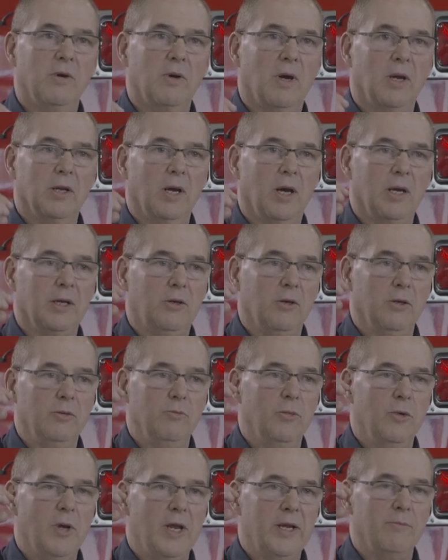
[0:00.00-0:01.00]
I, I
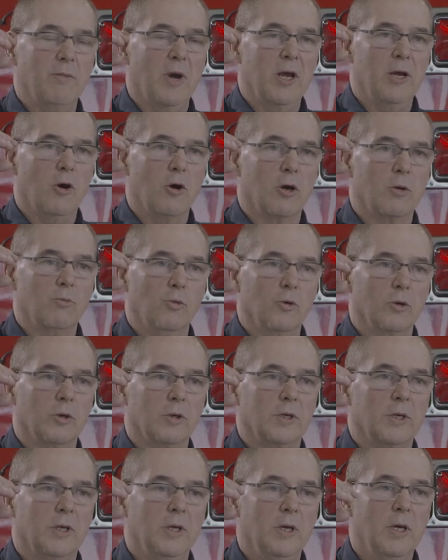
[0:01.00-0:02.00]
couldn't make my arm work
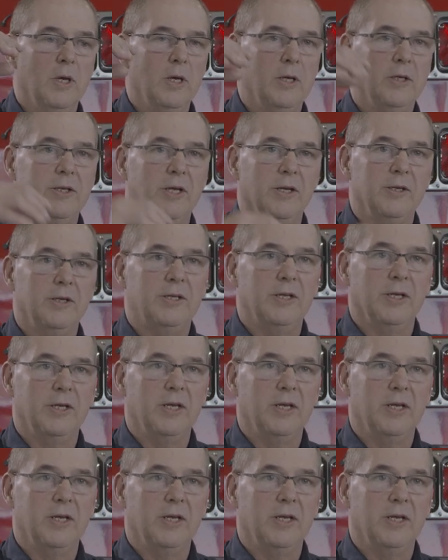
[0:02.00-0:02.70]
to, to